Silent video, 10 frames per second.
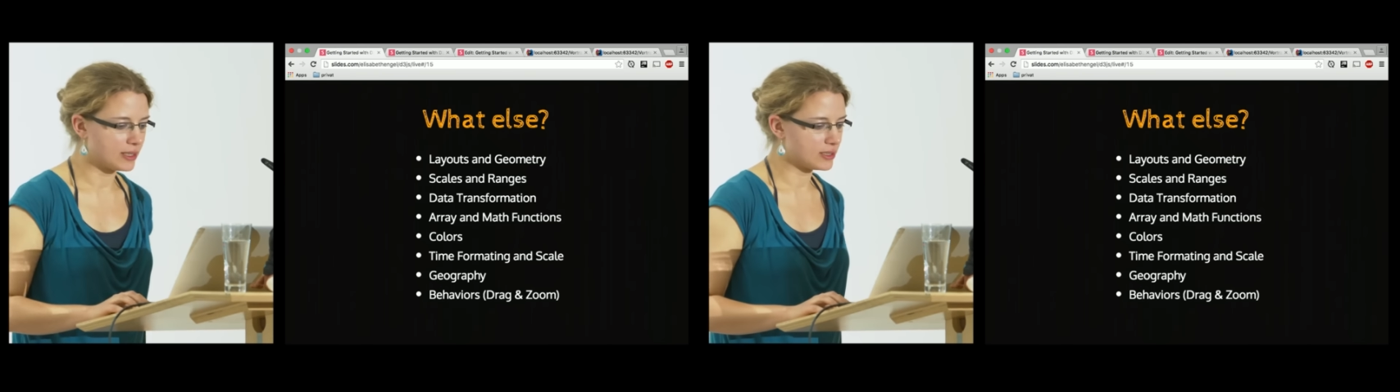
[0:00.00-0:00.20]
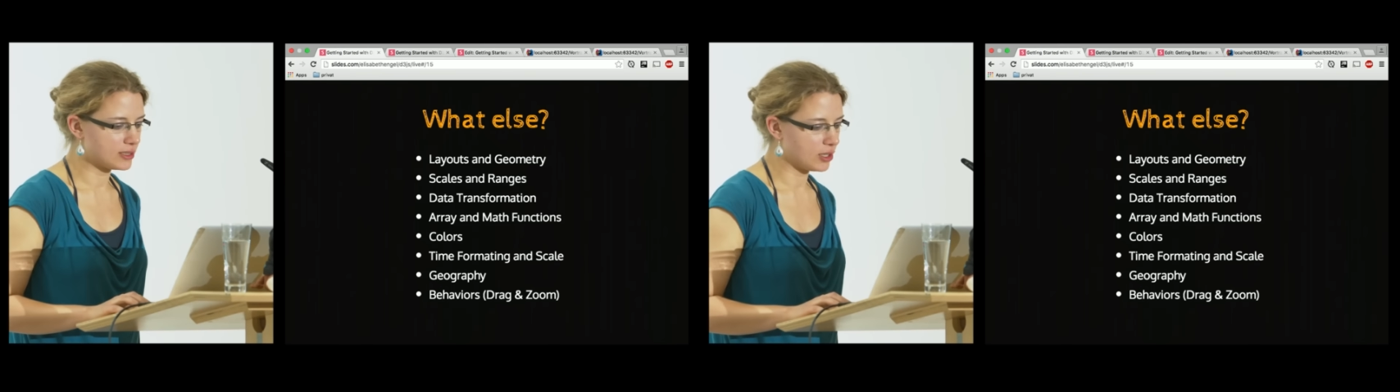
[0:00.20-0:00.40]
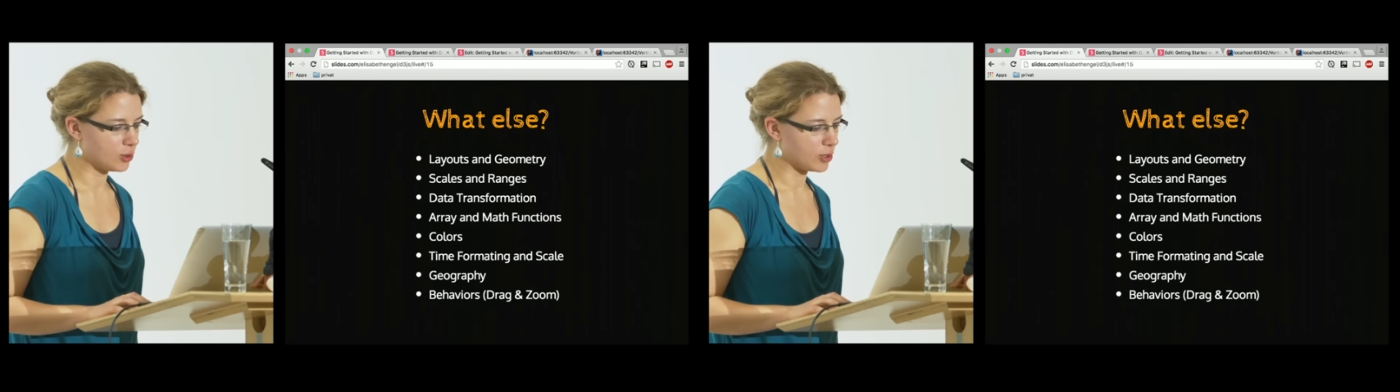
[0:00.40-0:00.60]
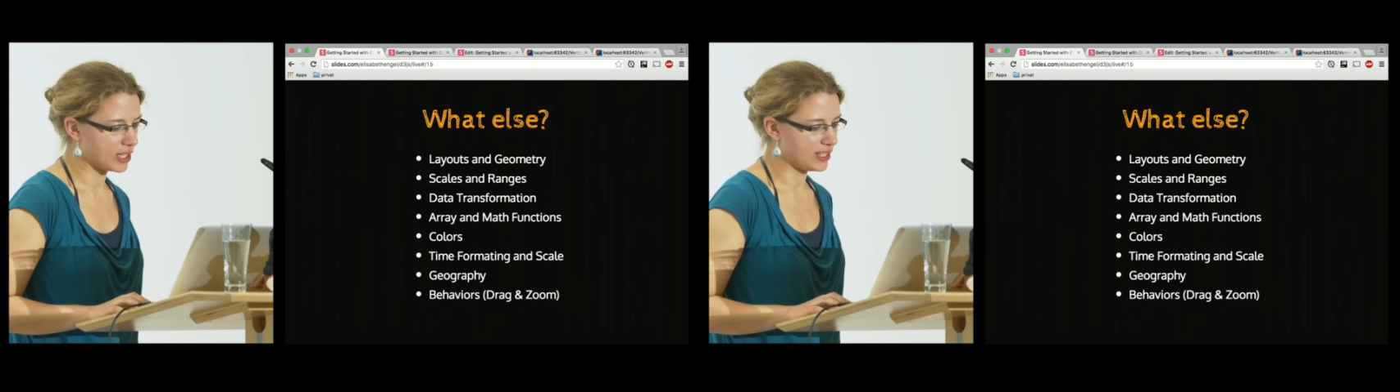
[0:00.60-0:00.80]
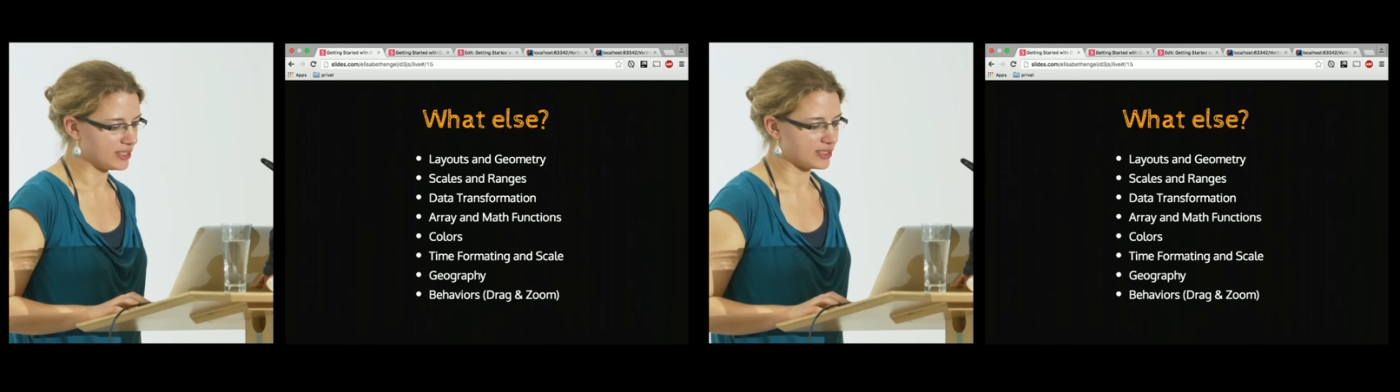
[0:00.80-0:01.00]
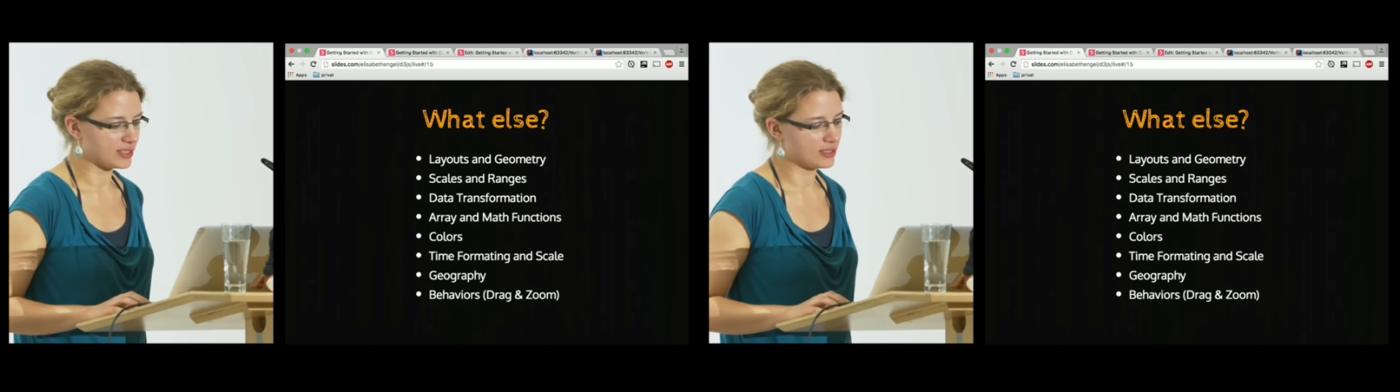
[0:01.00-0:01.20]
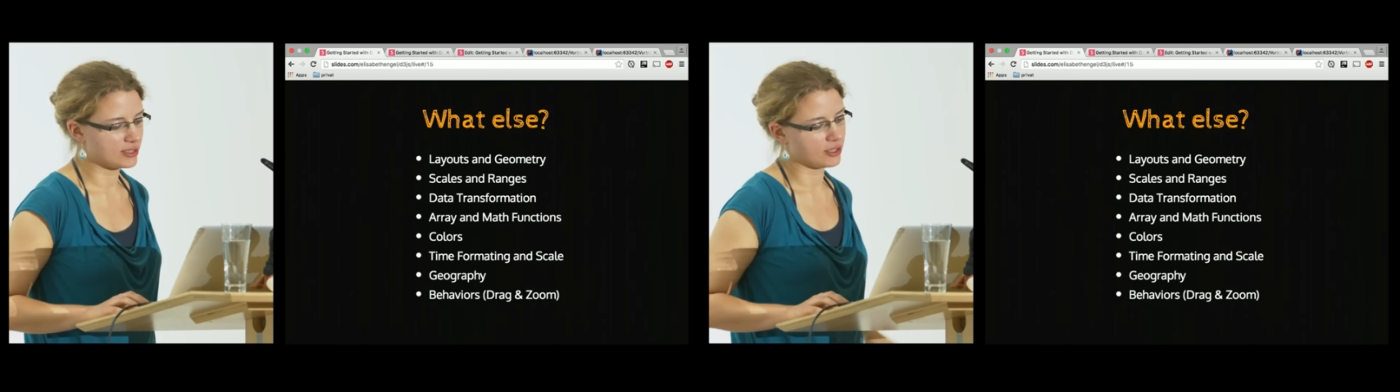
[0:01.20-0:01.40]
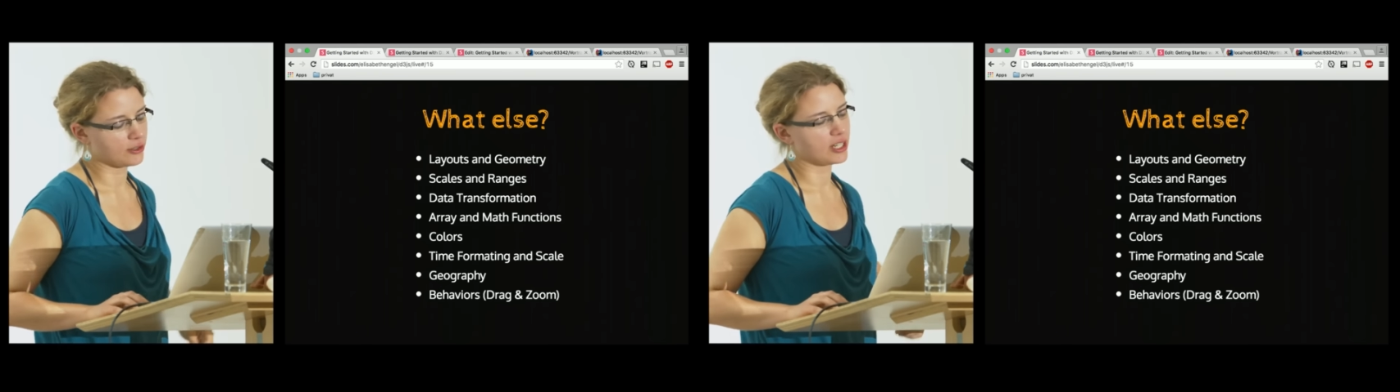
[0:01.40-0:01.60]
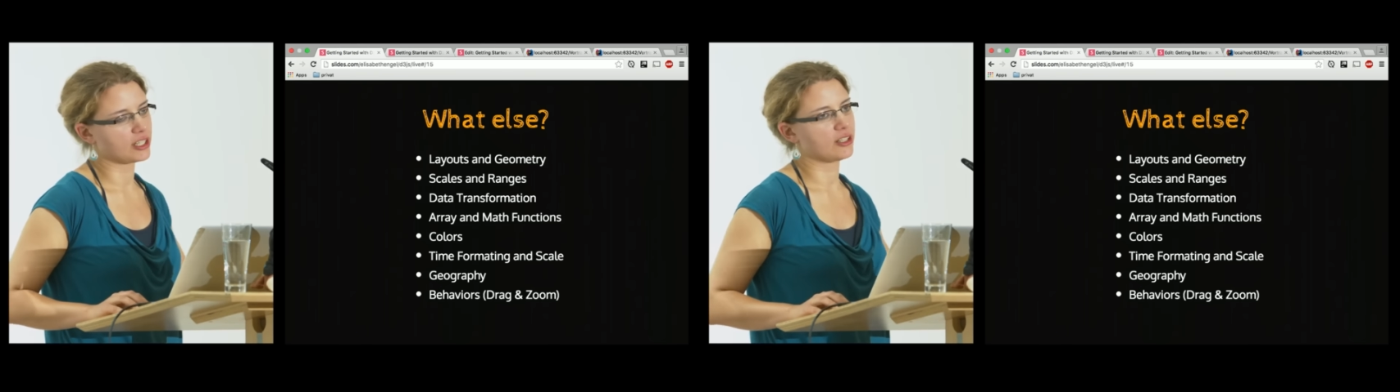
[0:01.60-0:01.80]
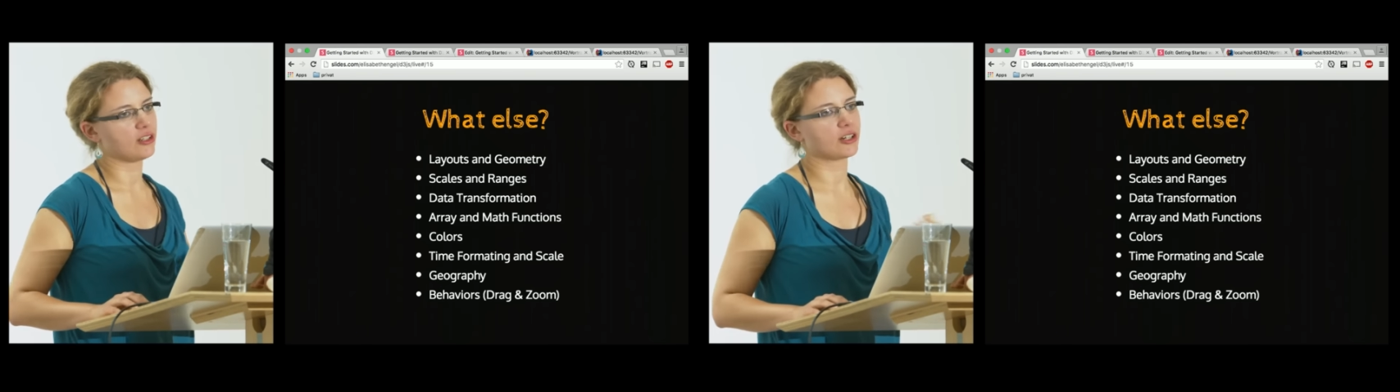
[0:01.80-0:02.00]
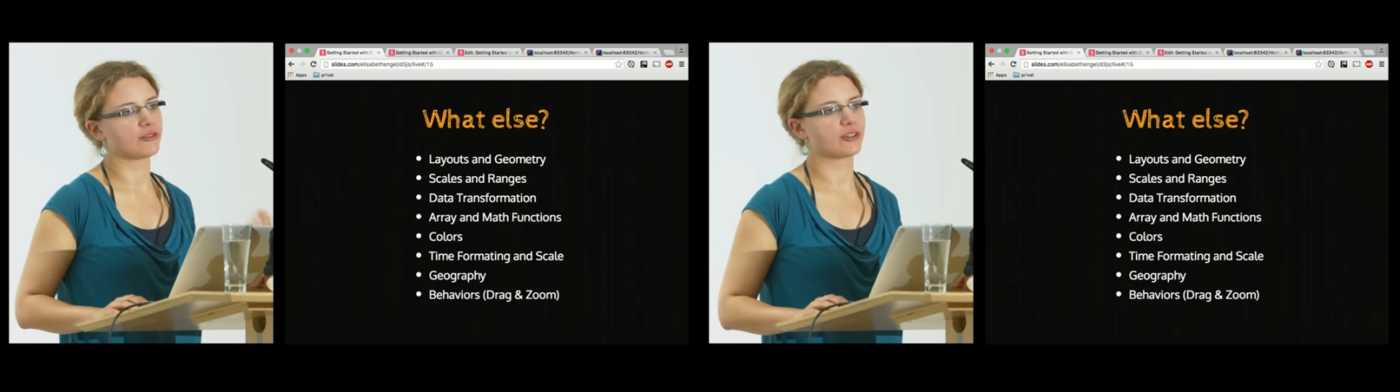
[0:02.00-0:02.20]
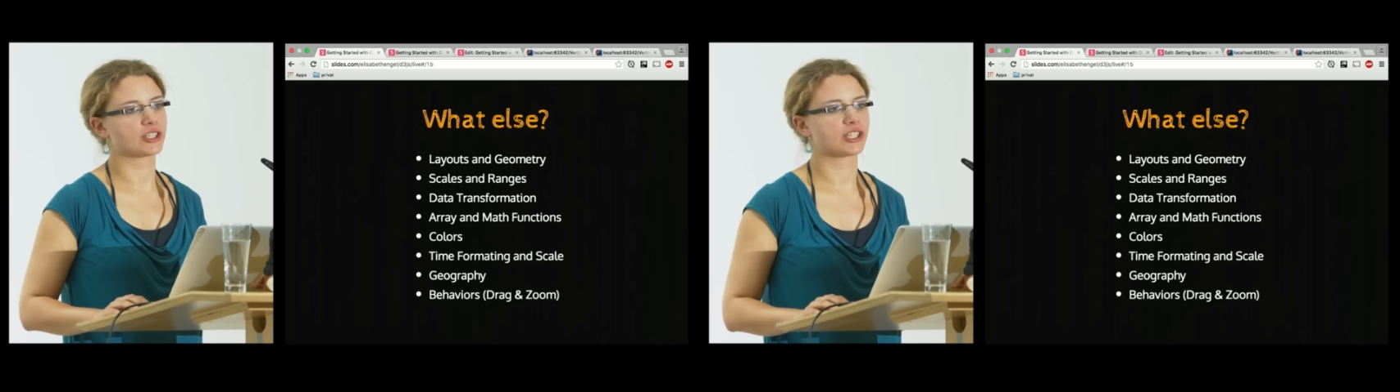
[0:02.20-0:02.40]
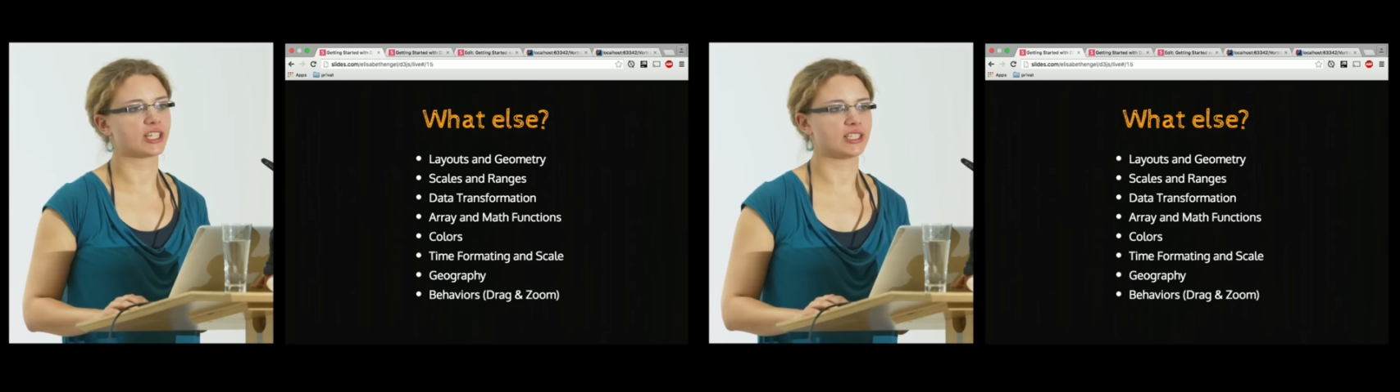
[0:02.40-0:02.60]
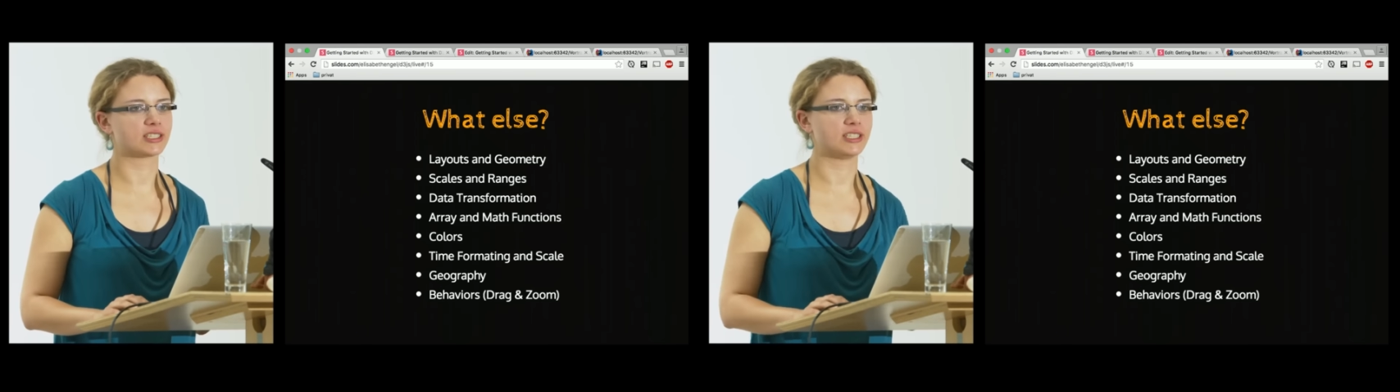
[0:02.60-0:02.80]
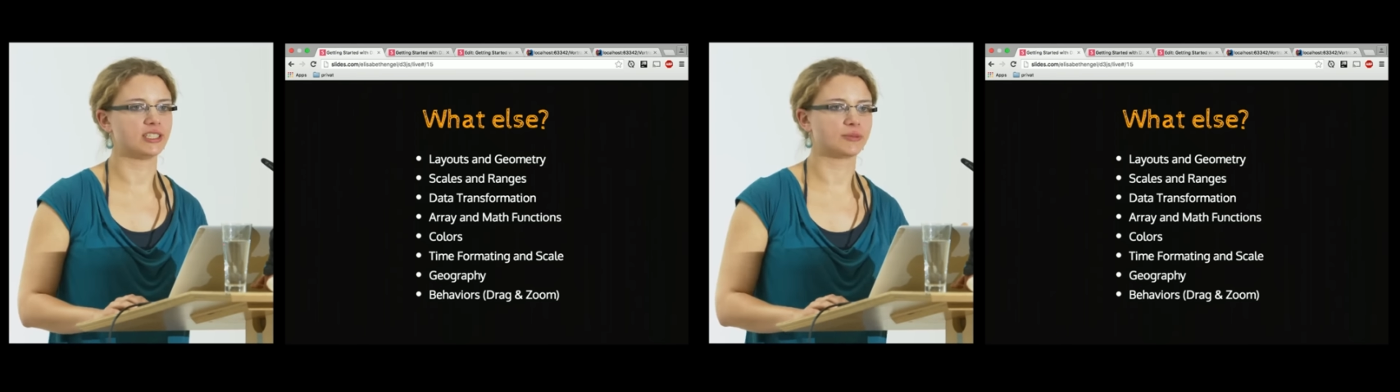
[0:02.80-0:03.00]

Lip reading: So what else? So there are a lot of functionality,